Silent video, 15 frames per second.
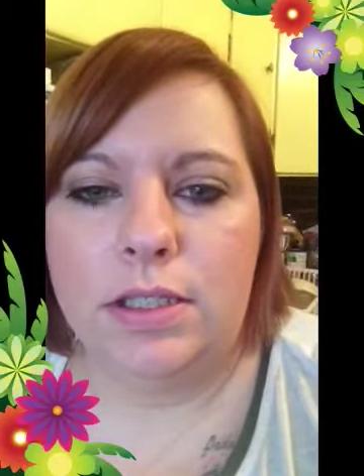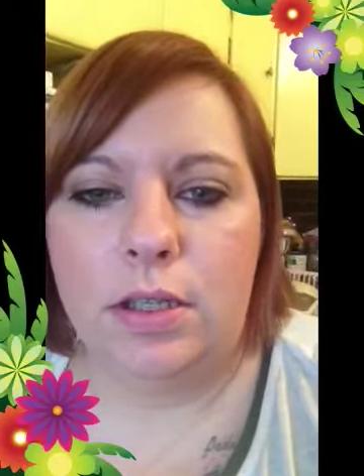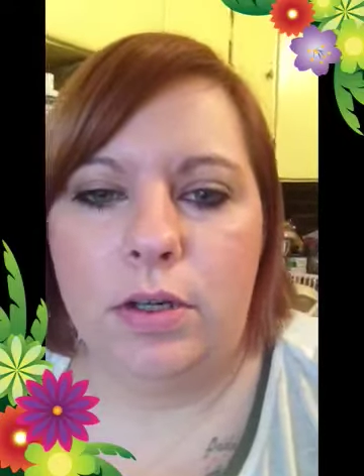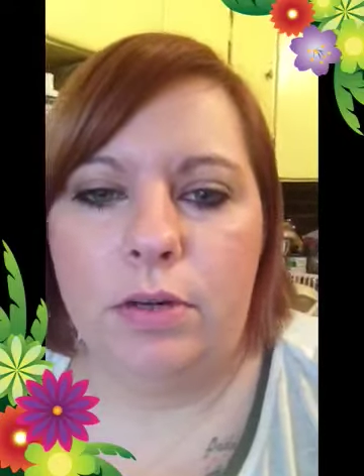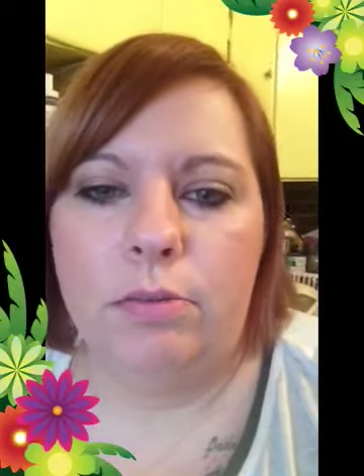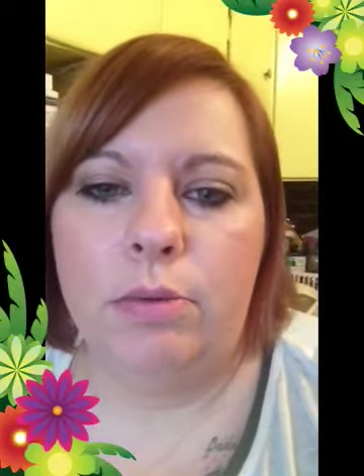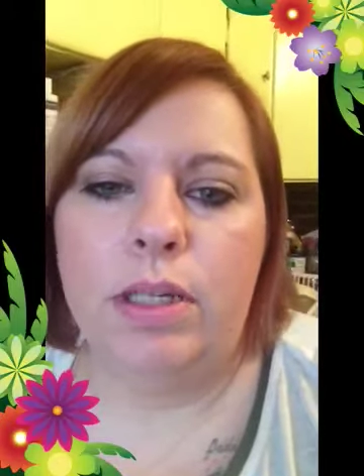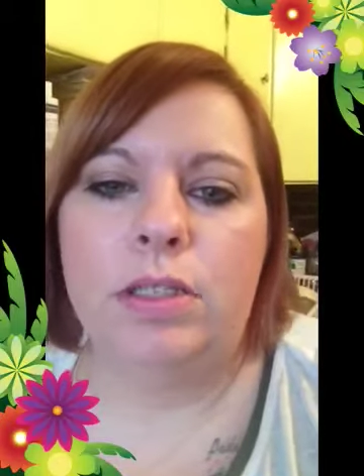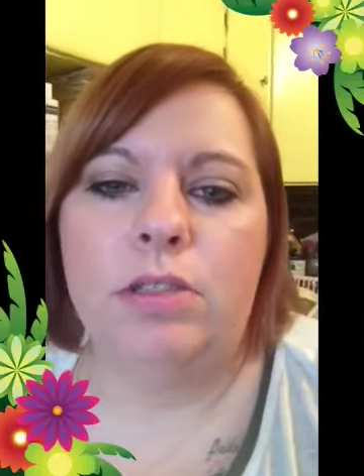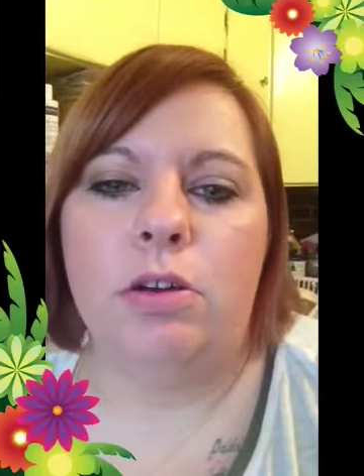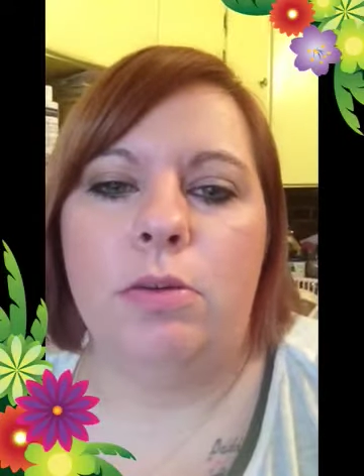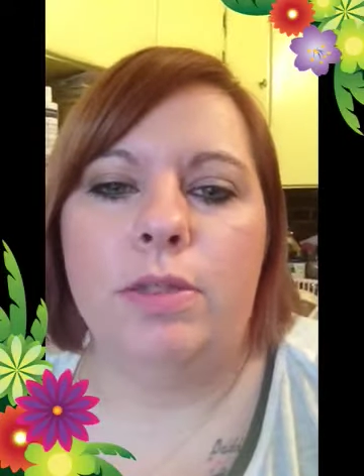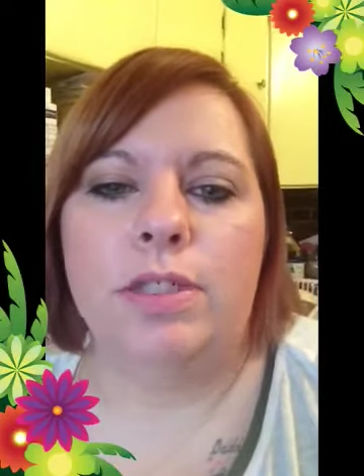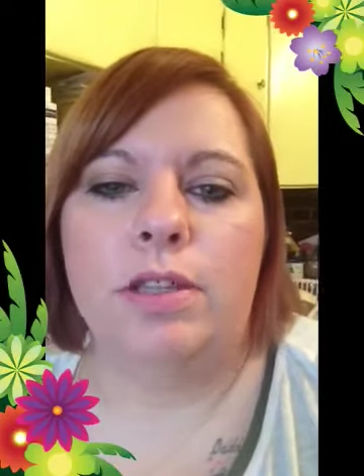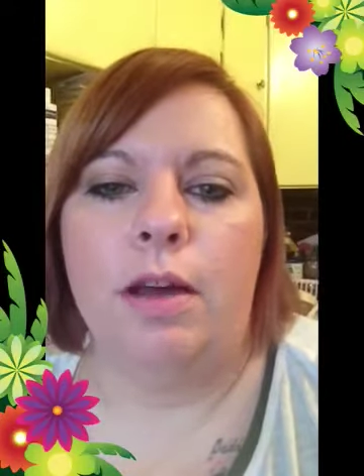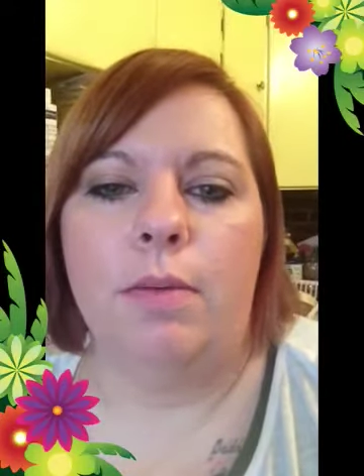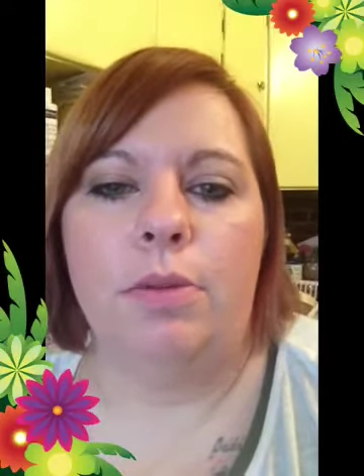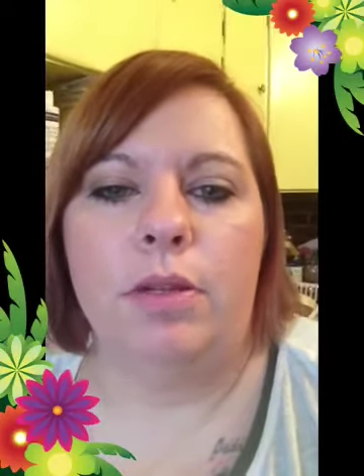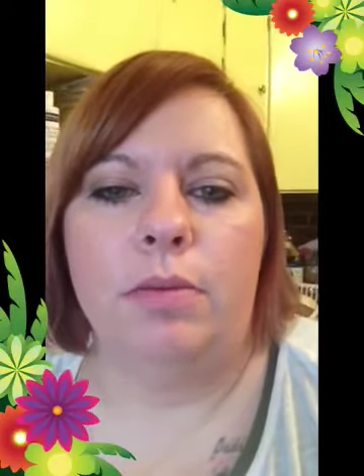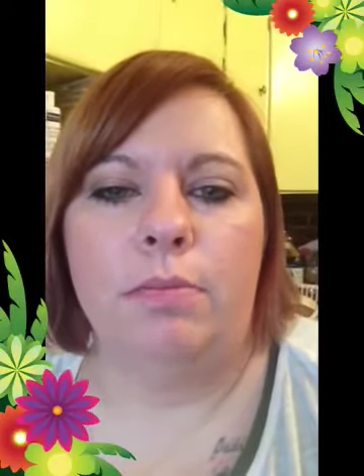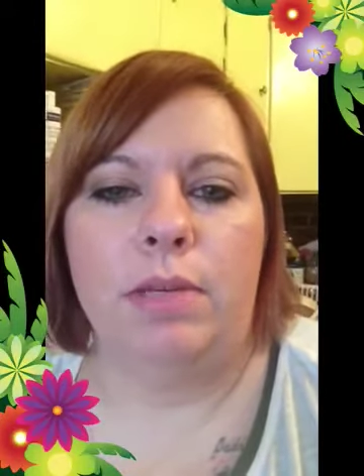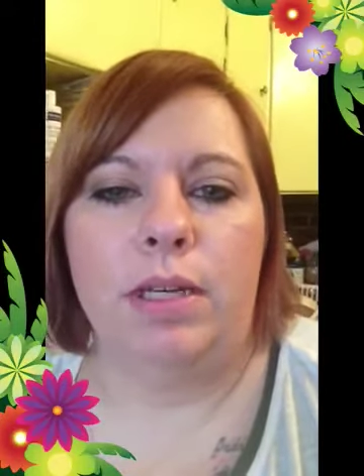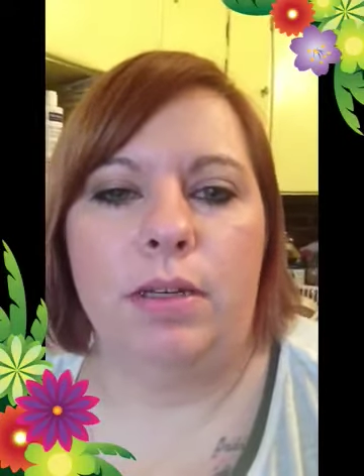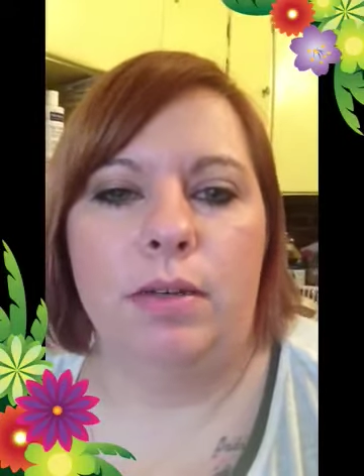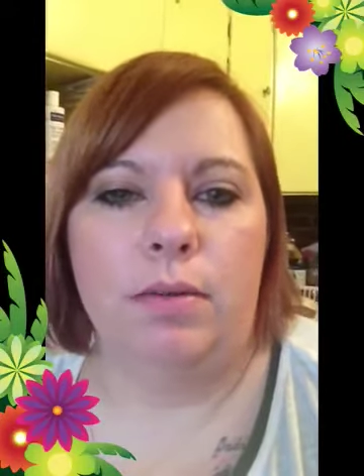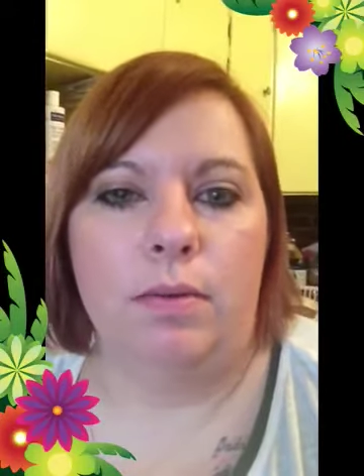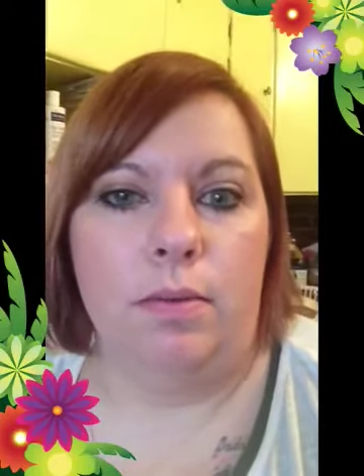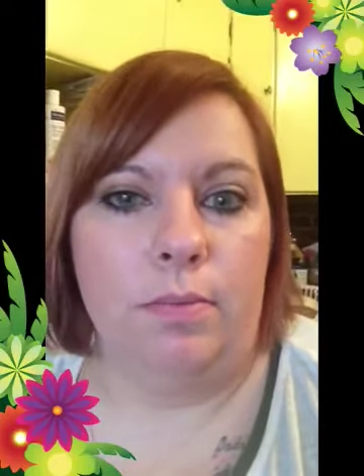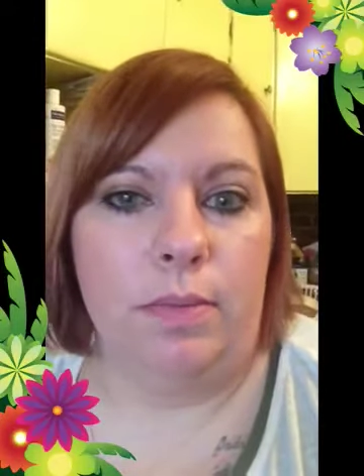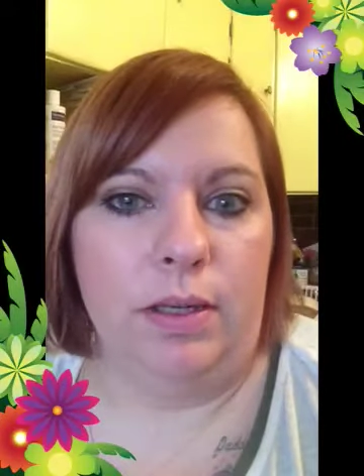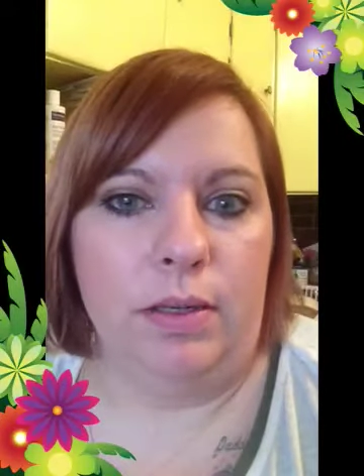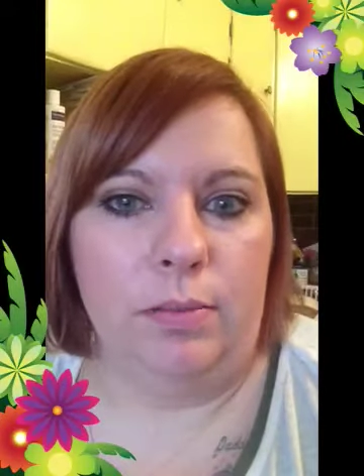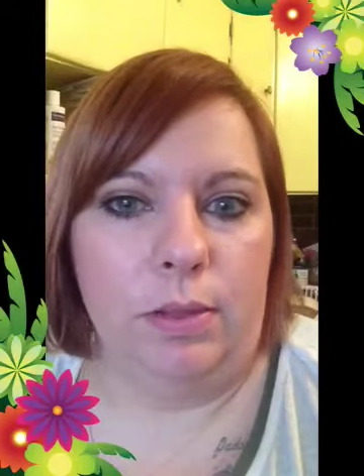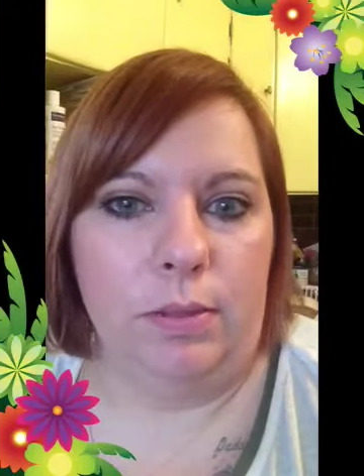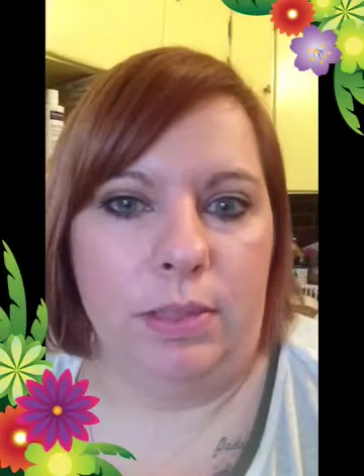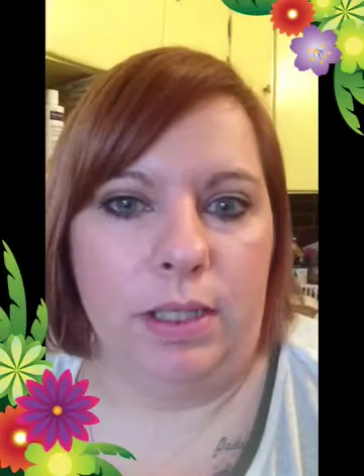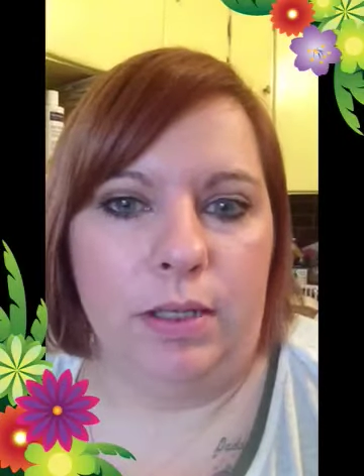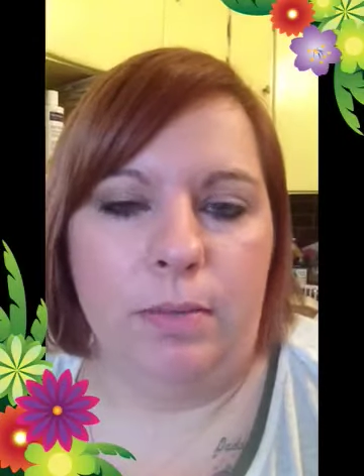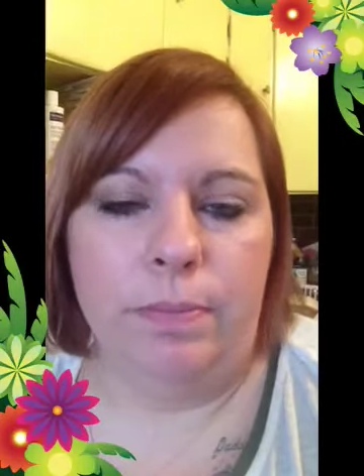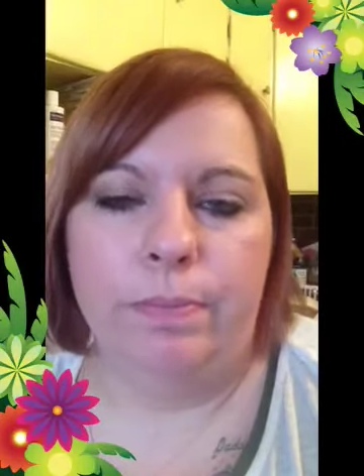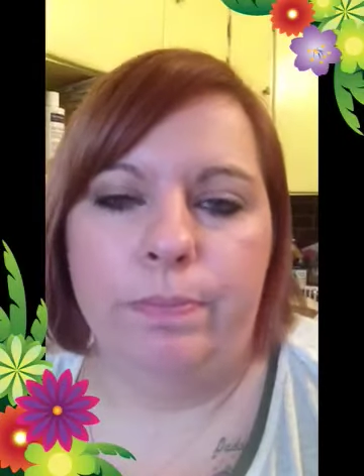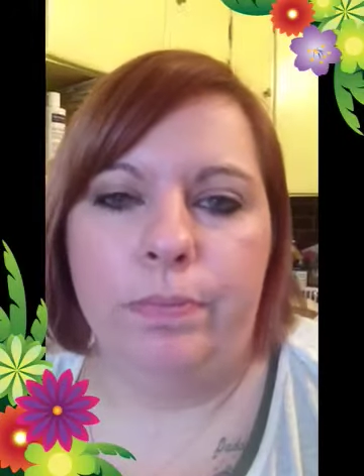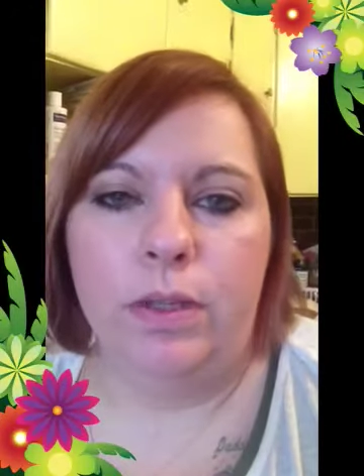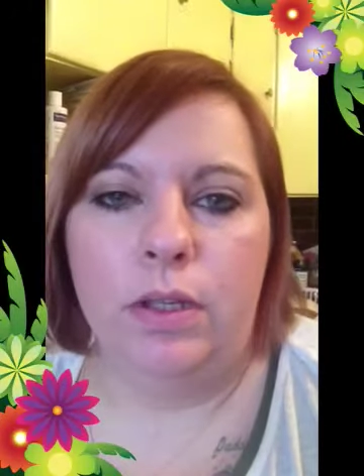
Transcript: So everybody's always complimenting me on my makeup.